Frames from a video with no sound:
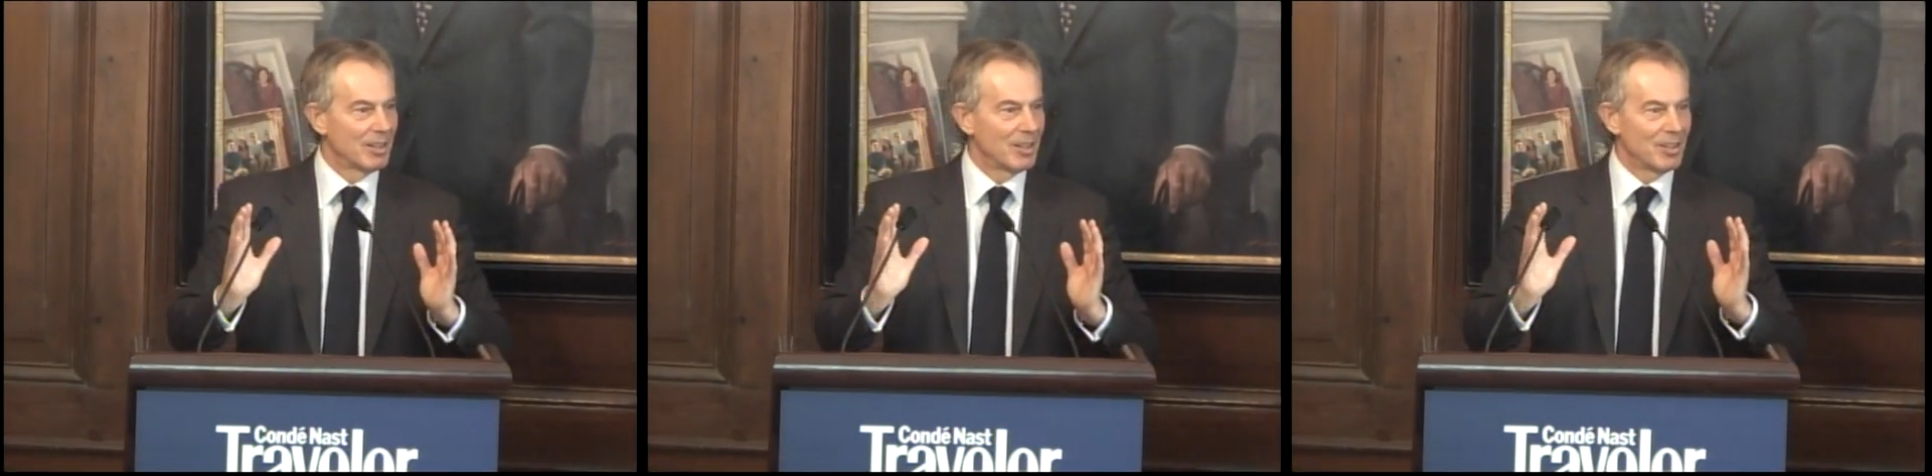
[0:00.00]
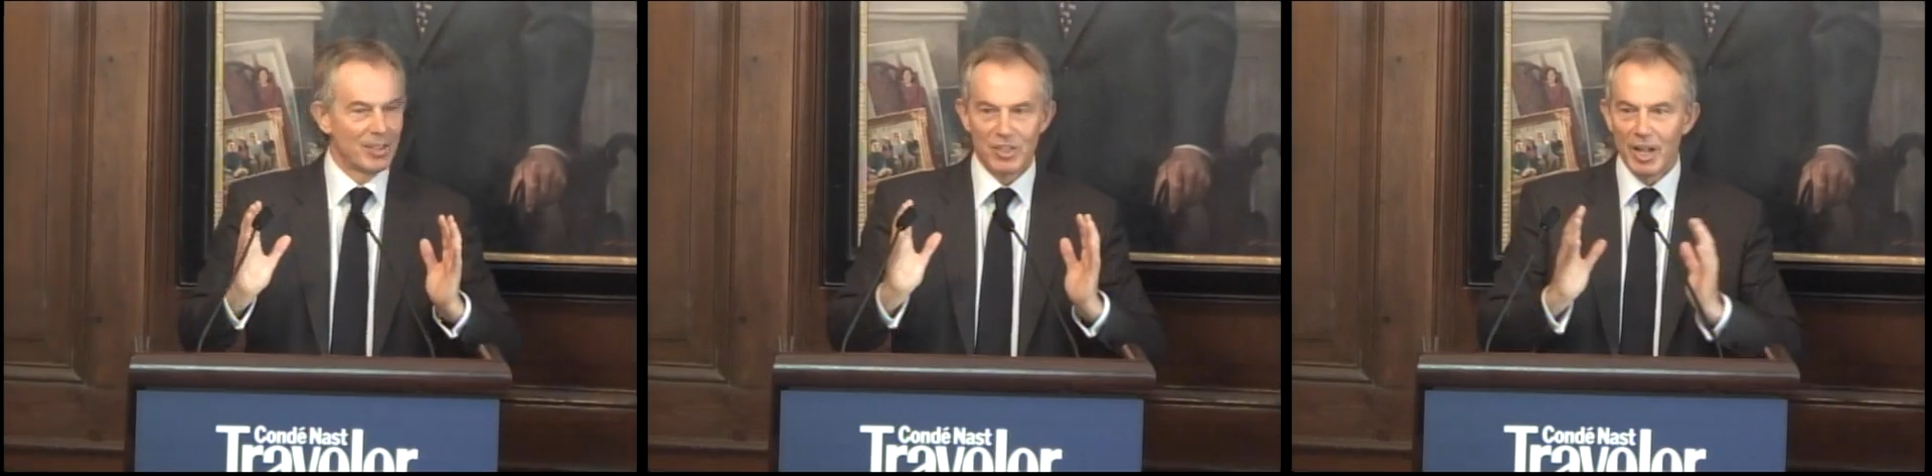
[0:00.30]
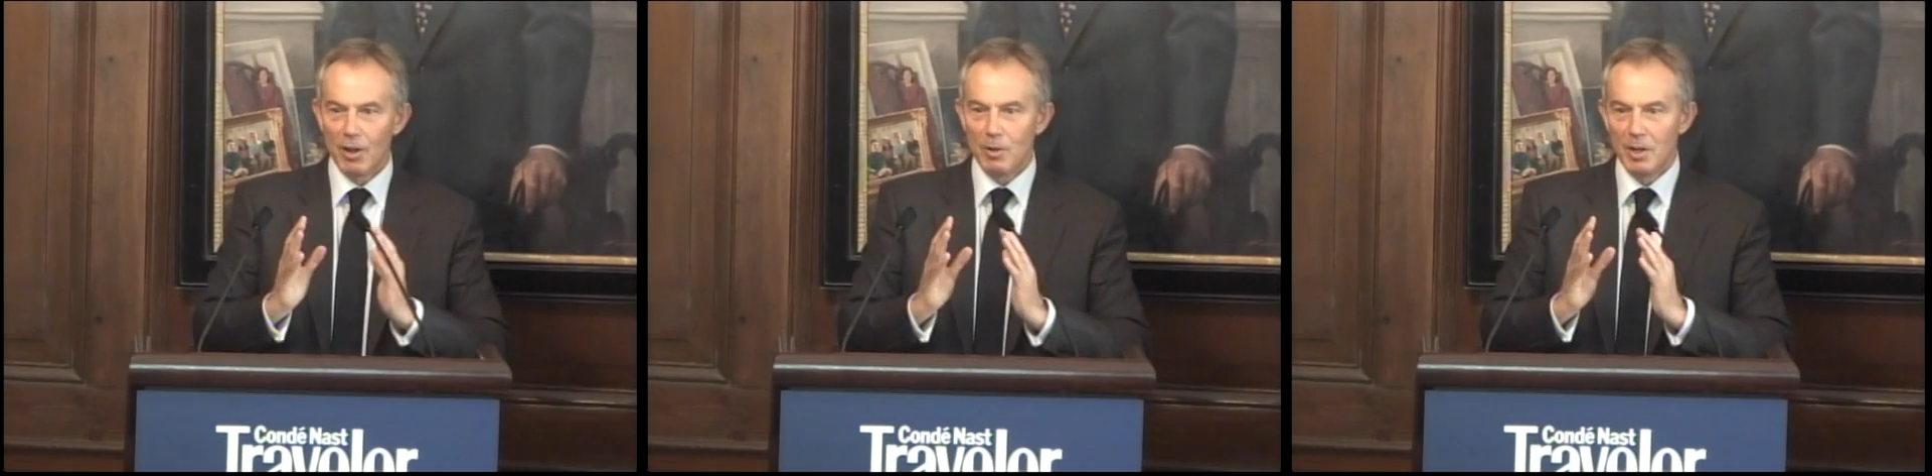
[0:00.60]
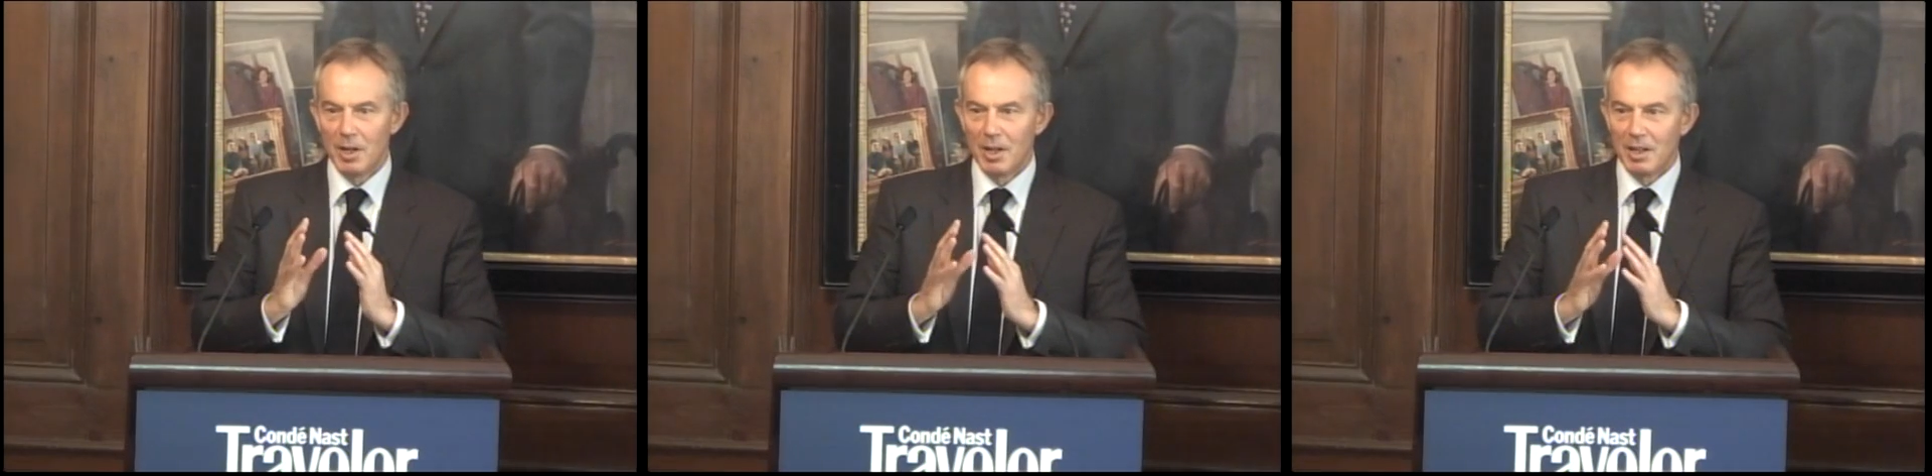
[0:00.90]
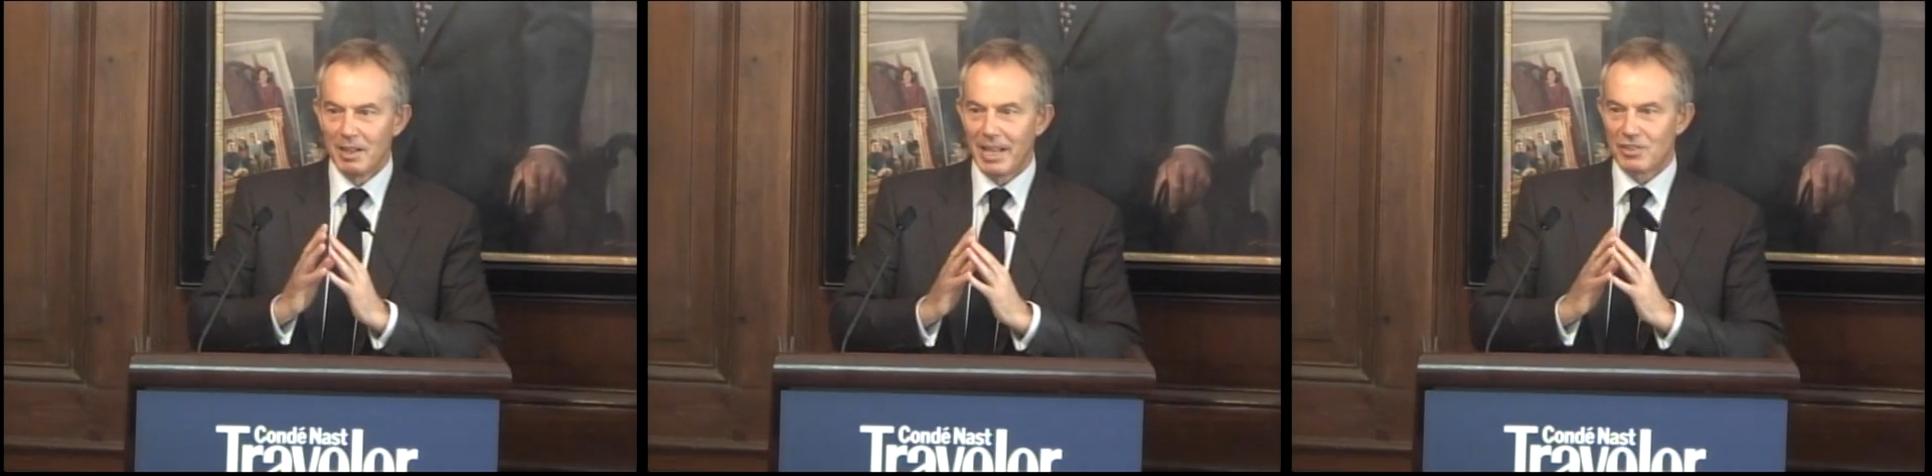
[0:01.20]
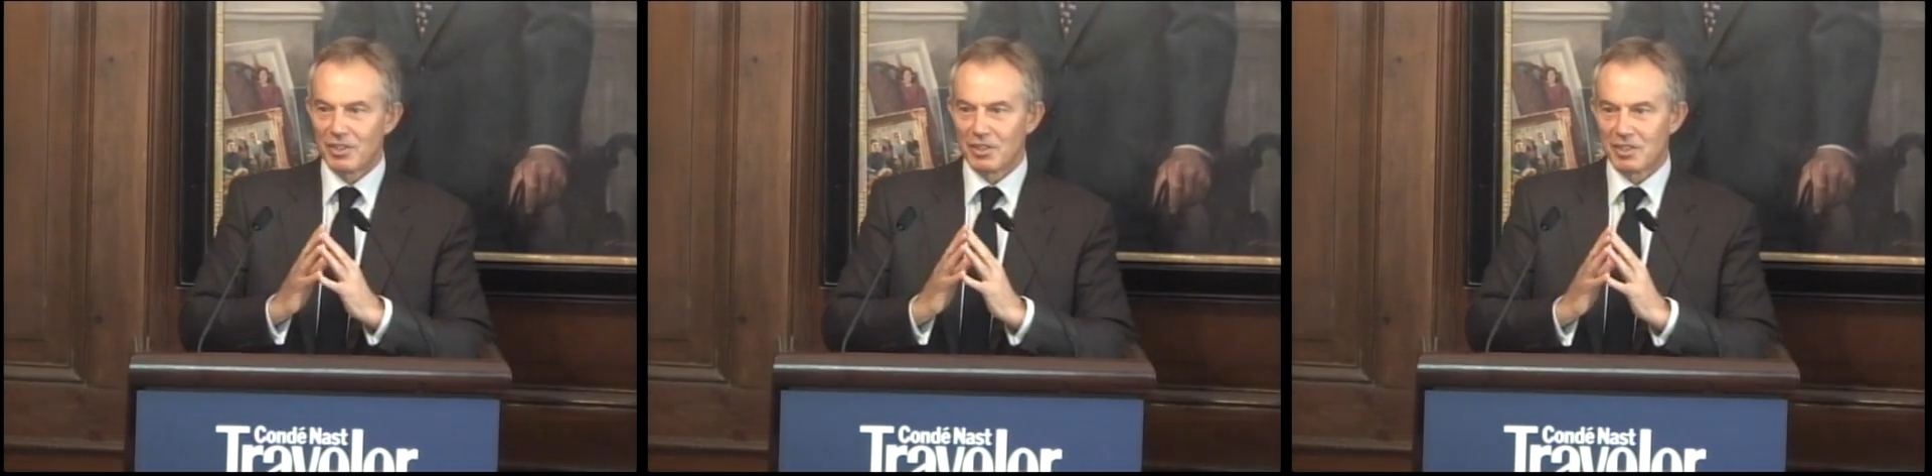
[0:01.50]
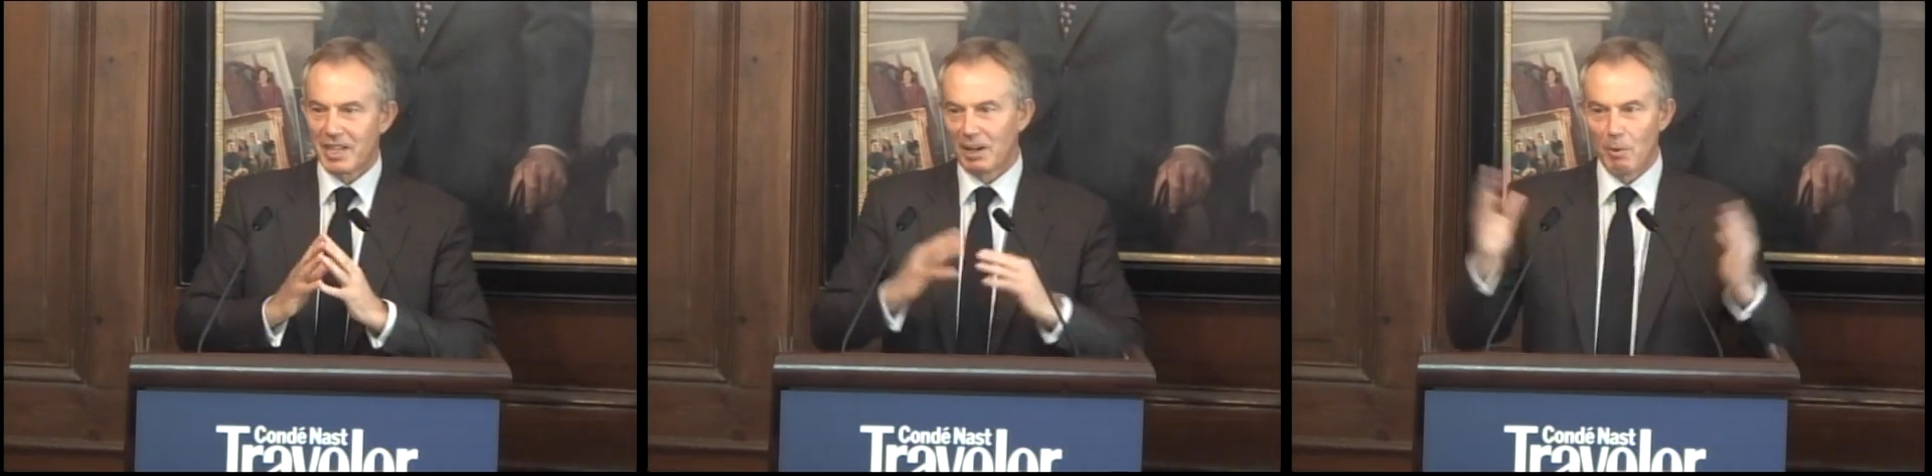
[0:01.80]
There's no let's
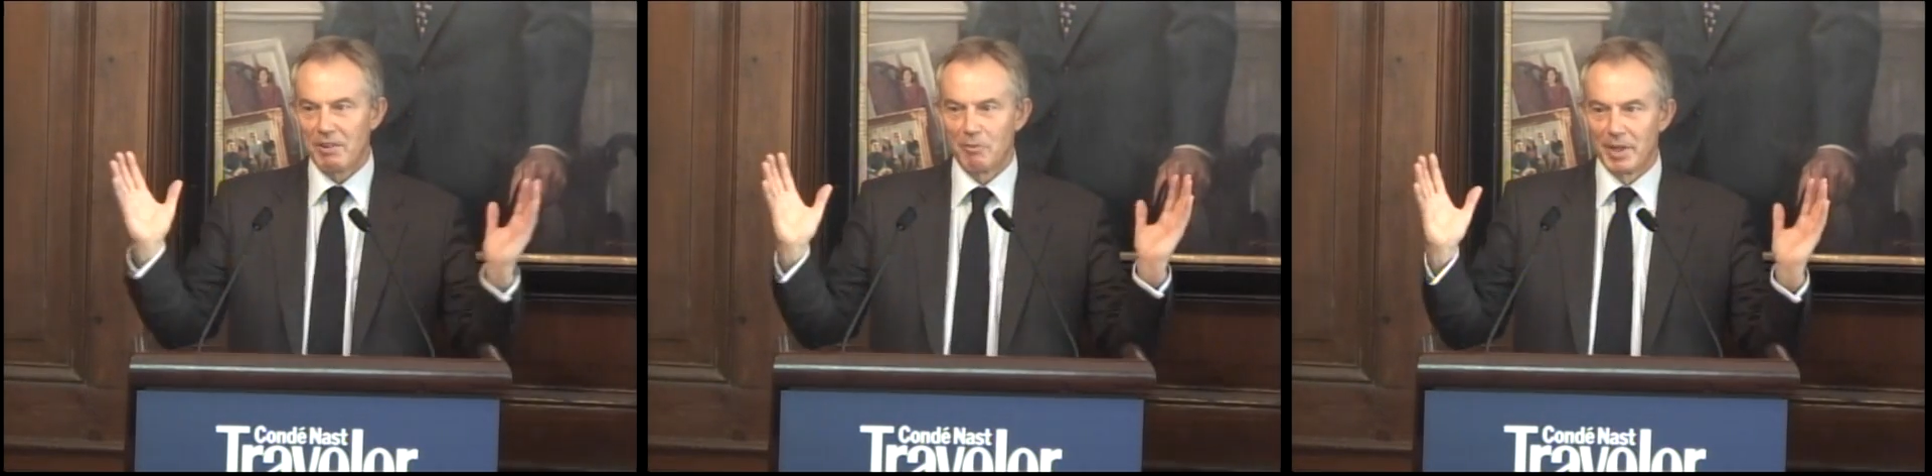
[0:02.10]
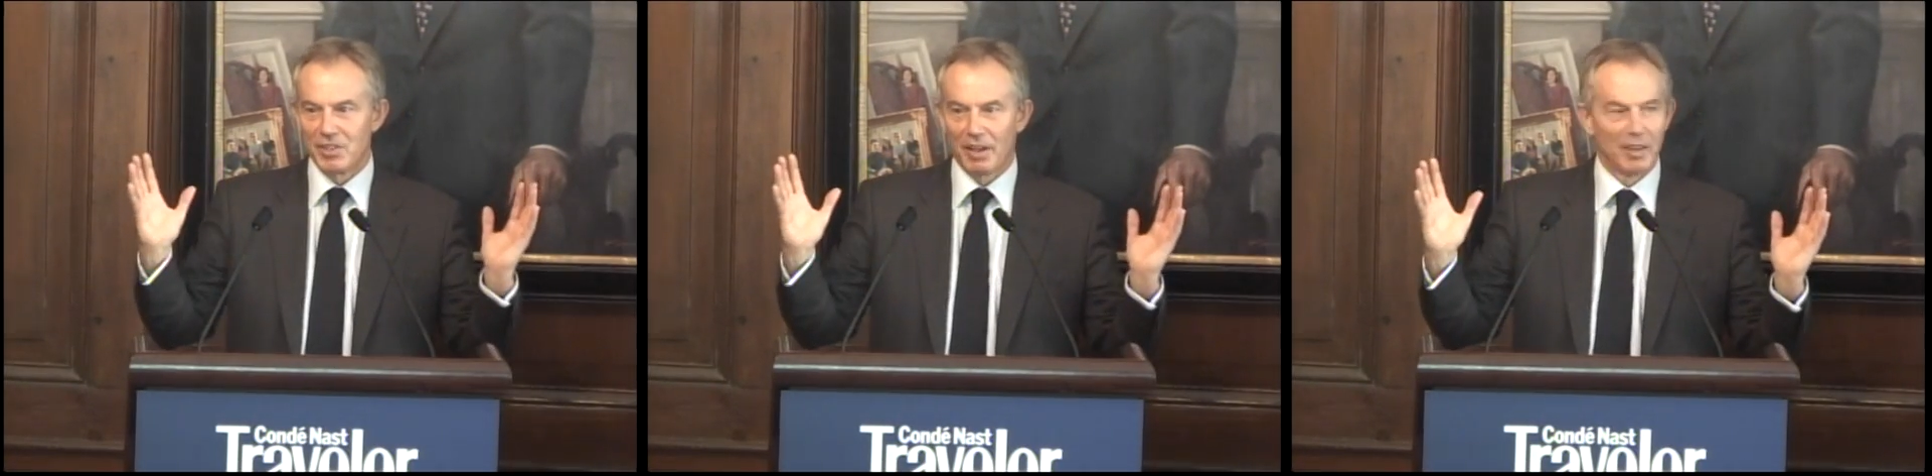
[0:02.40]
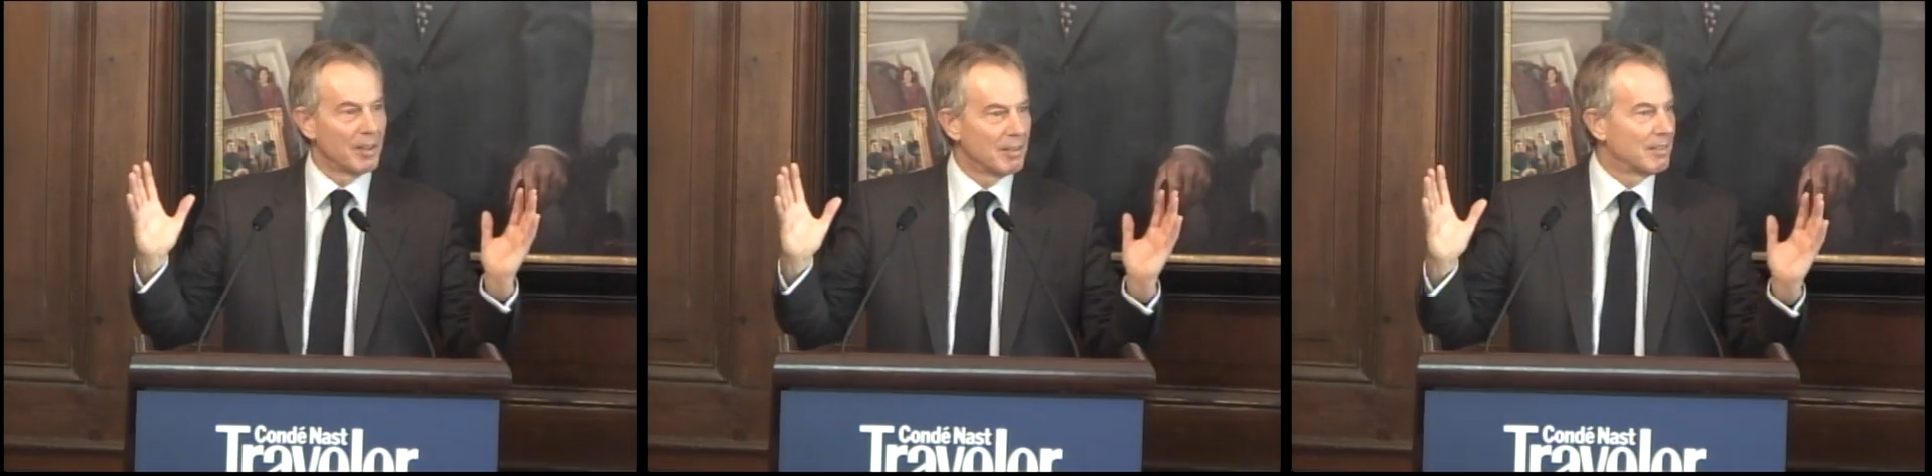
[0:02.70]
just get away from each other